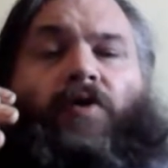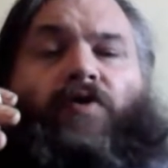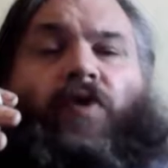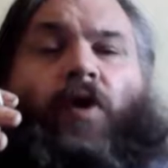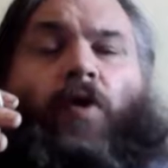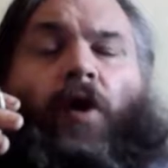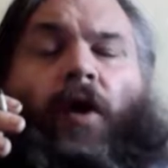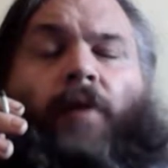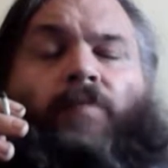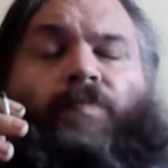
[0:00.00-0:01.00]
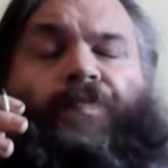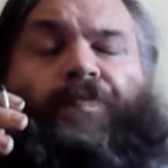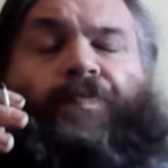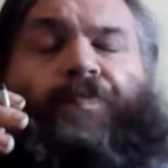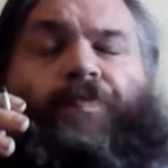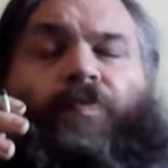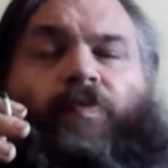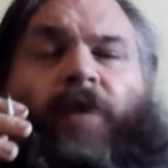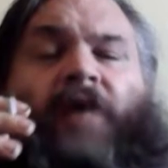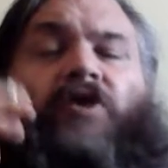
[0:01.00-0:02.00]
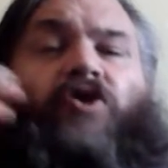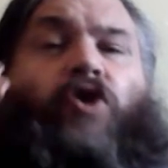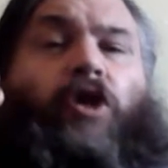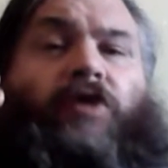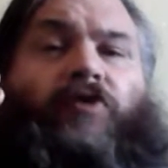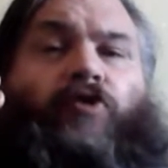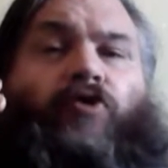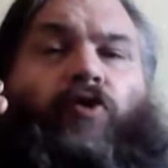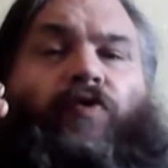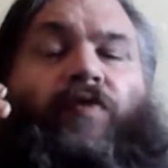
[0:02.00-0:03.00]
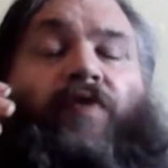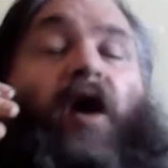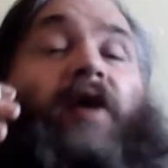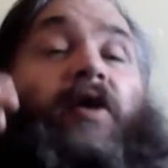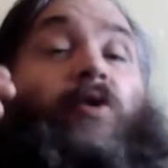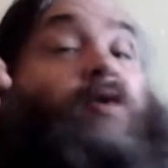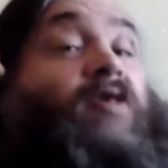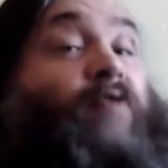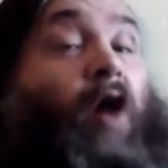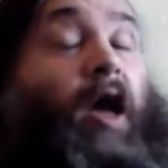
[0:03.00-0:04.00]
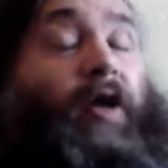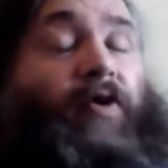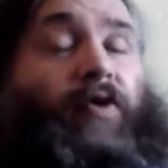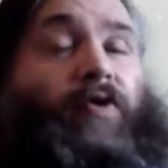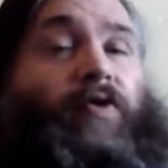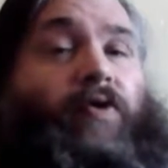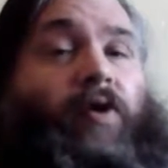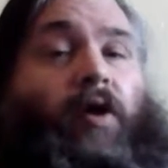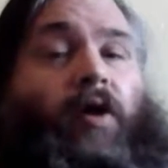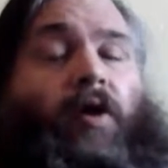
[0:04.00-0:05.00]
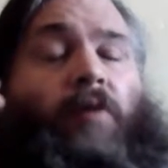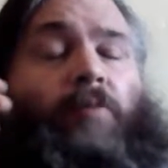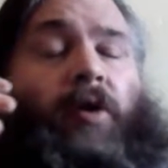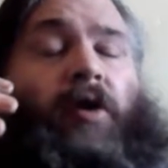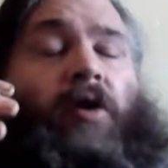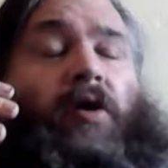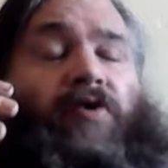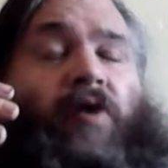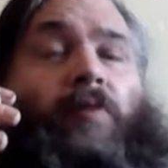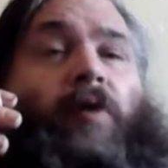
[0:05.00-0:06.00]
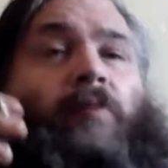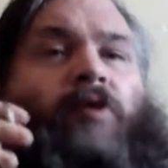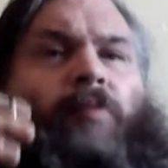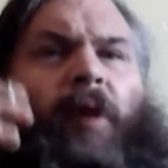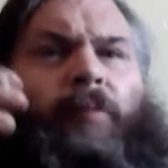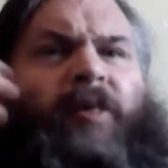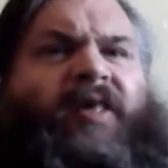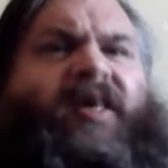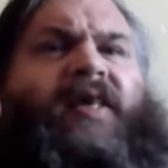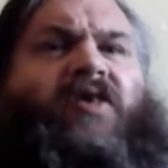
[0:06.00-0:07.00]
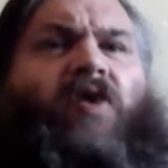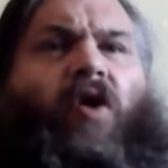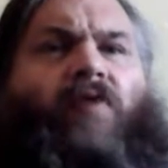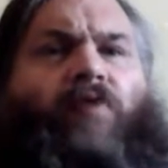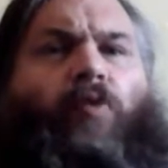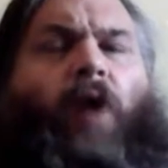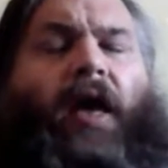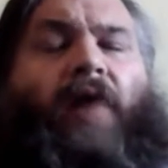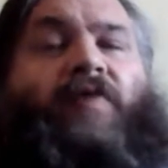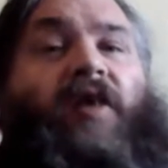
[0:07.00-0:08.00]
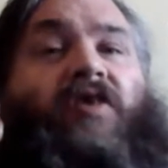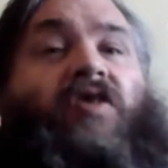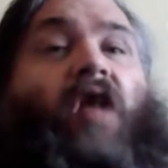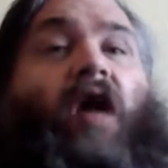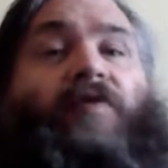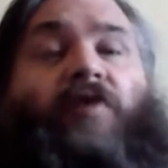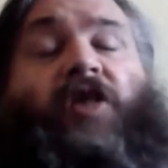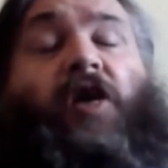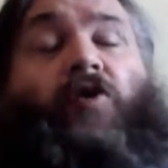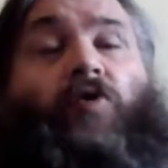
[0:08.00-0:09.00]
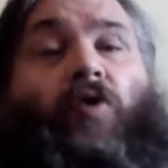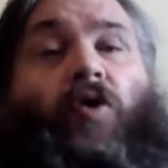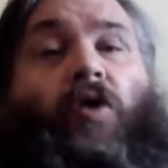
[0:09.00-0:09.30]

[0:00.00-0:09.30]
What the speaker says: So it's a search for truth, and the idea is to find it, but sometimes you make mistakes along the way, and that's life in general.